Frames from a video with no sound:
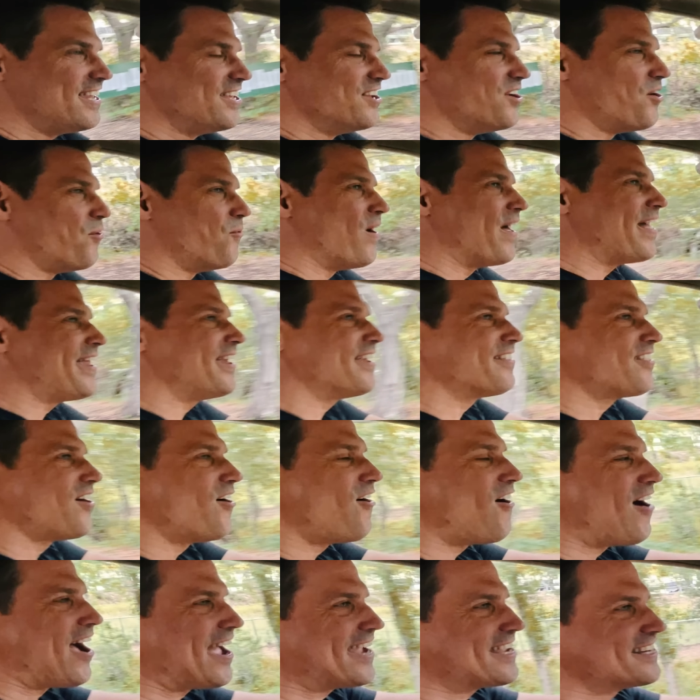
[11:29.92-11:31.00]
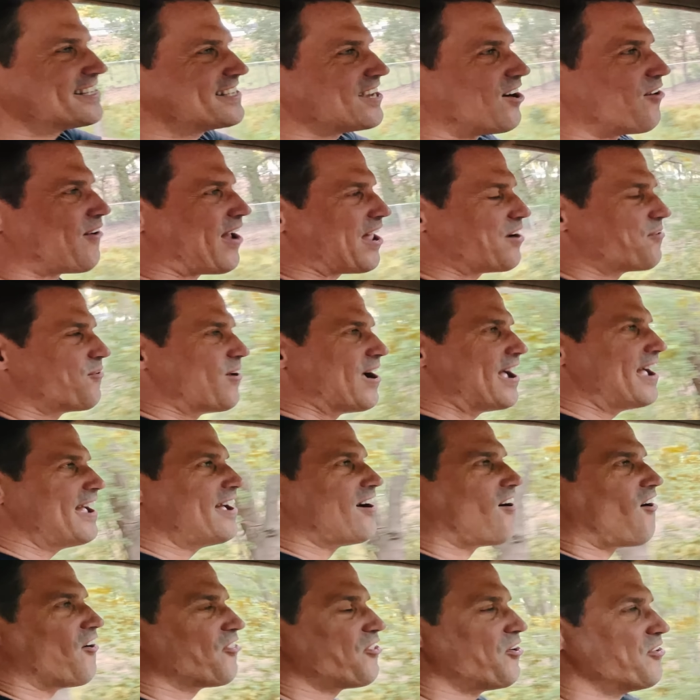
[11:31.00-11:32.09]
You know what, though? I can tell right away,
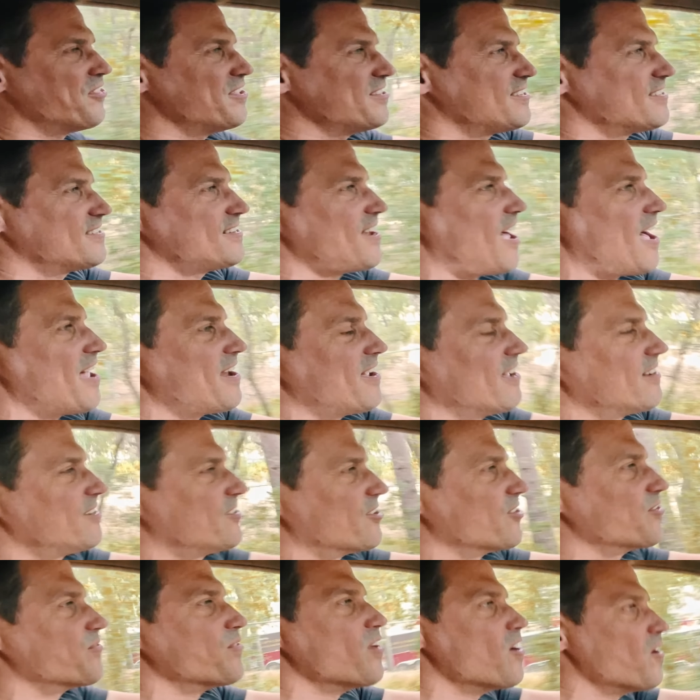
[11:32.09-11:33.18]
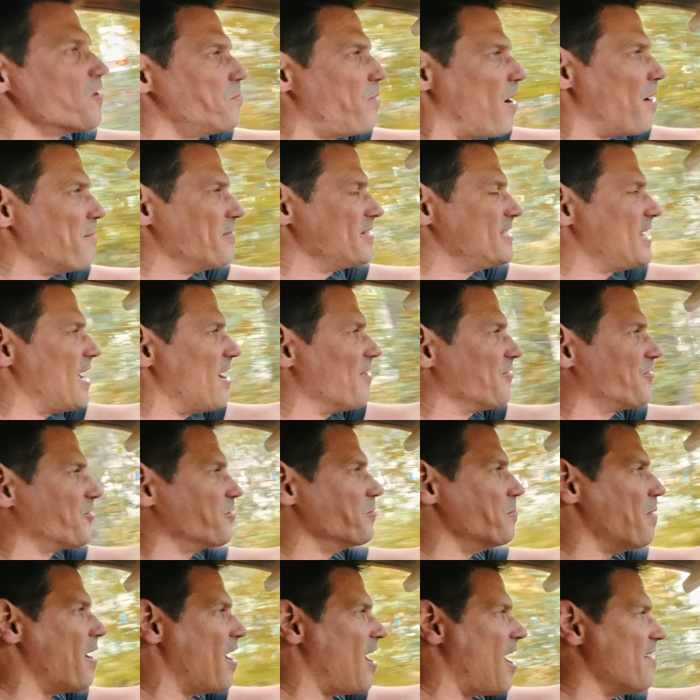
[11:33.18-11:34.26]
although this is not a dirt road bombing down through
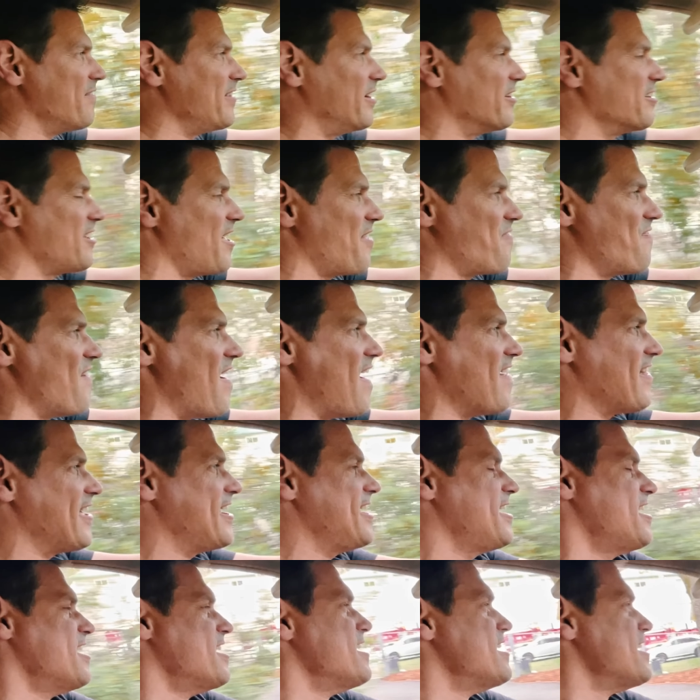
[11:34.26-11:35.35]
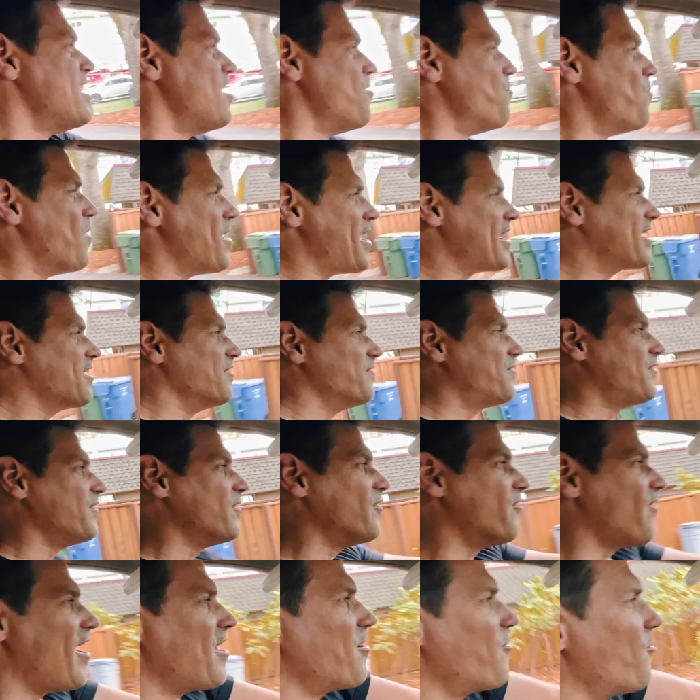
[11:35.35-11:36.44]
Mojave or Death right. Valley, what I can feel
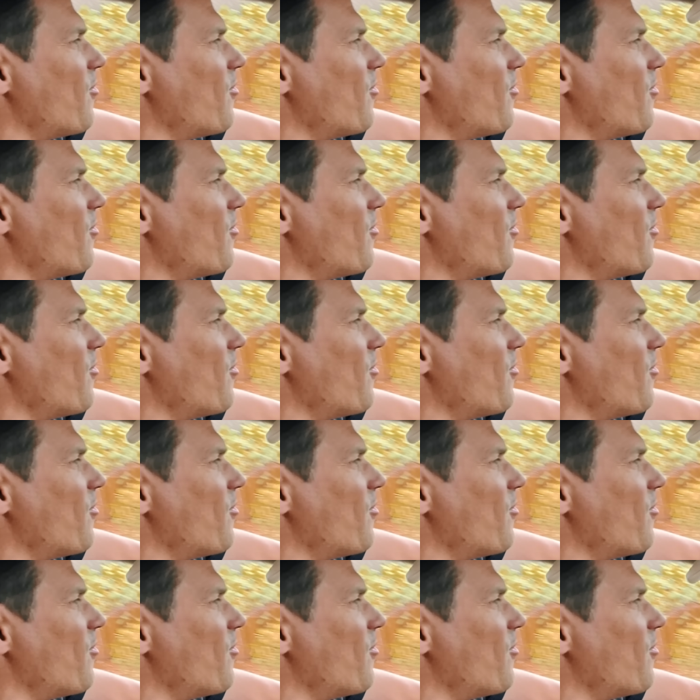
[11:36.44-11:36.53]
right